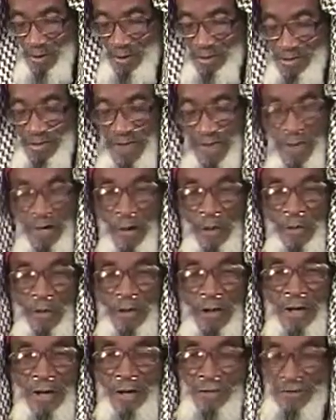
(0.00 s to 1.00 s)
take over
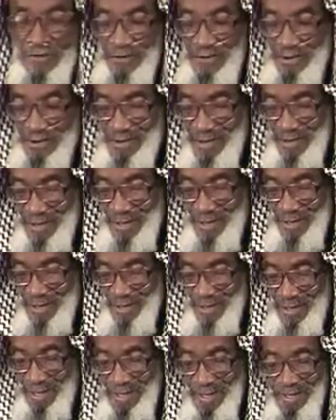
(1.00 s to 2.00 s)
a country?
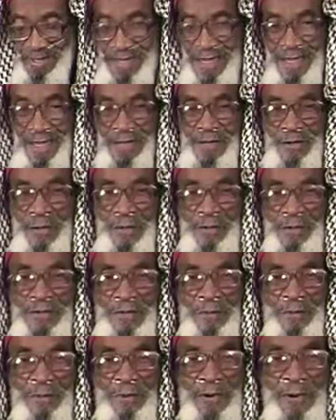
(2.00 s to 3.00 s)
Take it over with
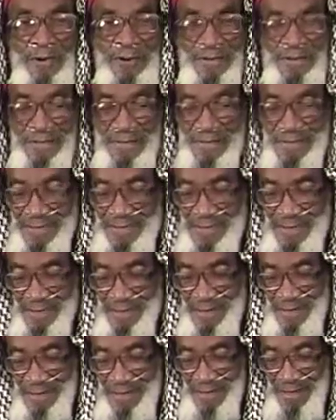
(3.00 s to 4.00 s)
the books,
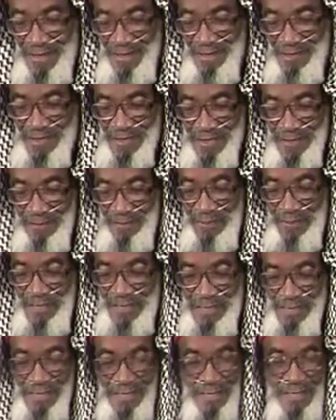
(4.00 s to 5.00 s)
with the
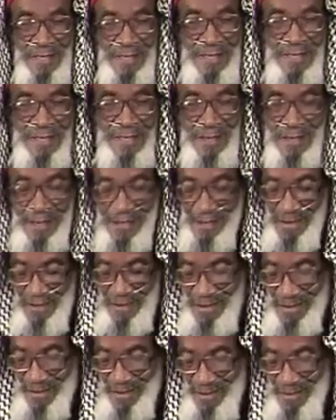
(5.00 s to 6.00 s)
pen,
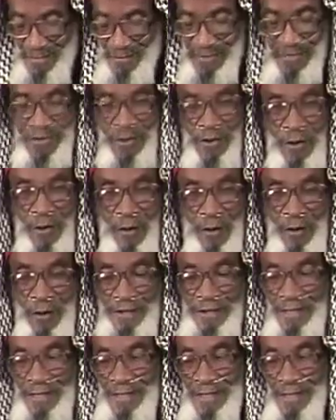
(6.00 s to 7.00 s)
with the
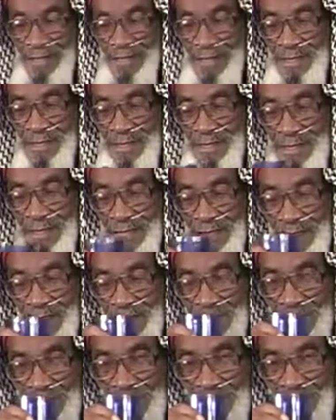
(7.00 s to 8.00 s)
court.
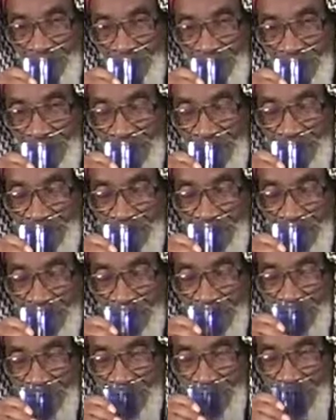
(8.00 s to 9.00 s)
This was
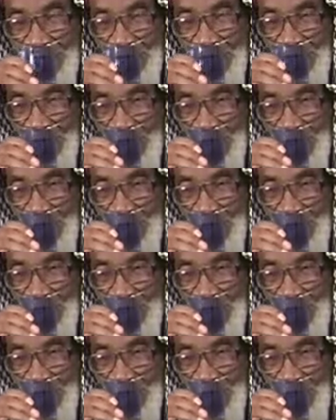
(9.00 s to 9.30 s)
on here.